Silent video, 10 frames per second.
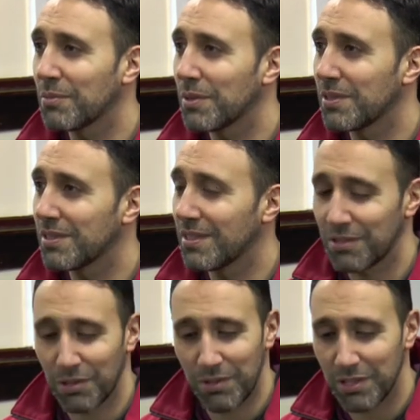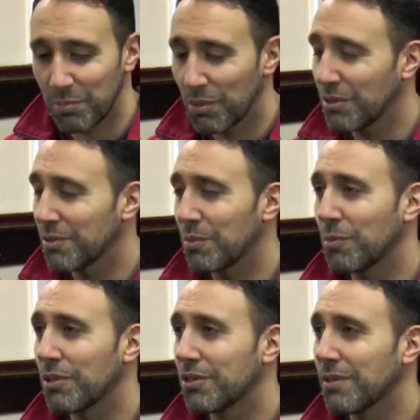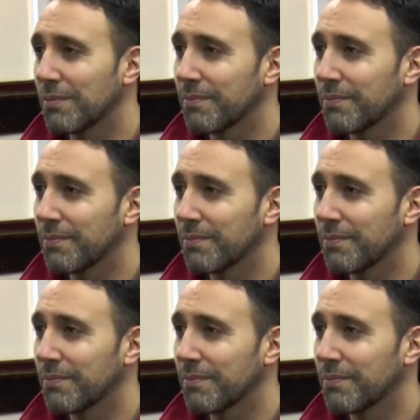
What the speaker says: But it's a great sport. Come and watch.